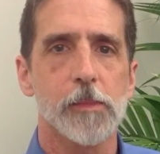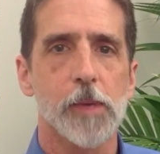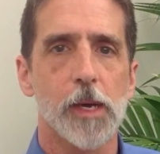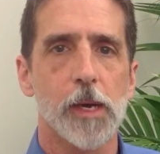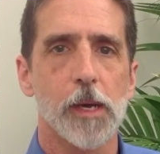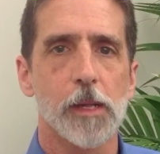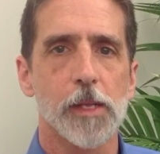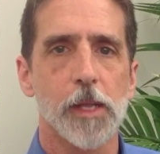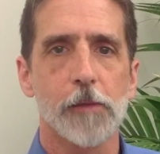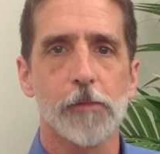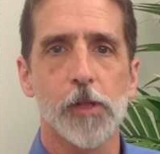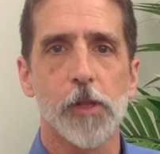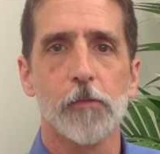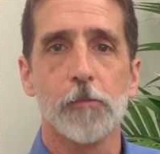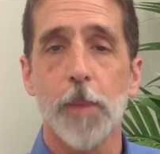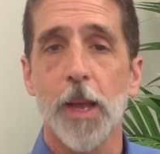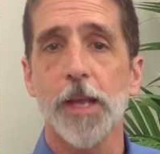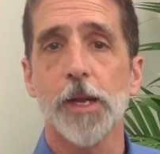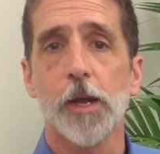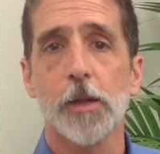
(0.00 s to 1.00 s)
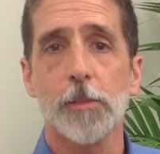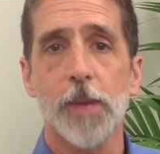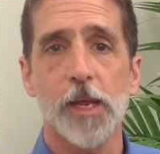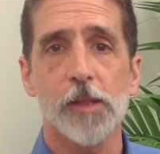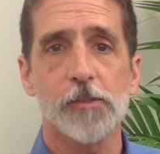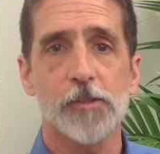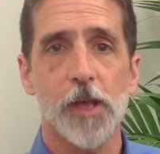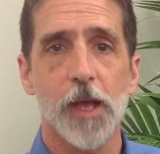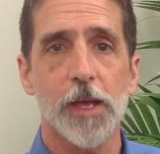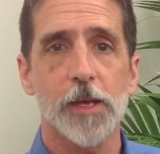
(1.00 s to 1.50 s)
uh, level of
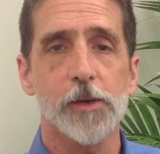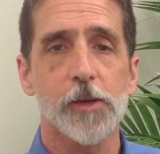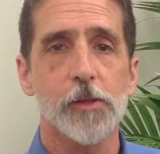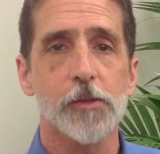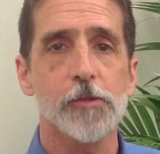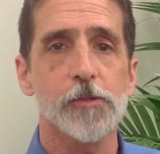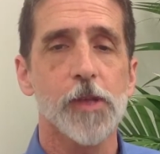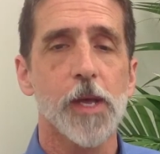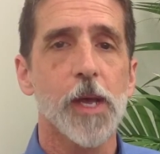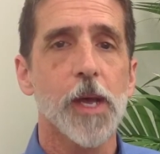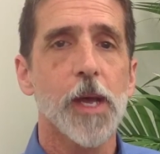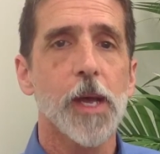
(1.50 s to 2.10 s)
mate-unmate cycles,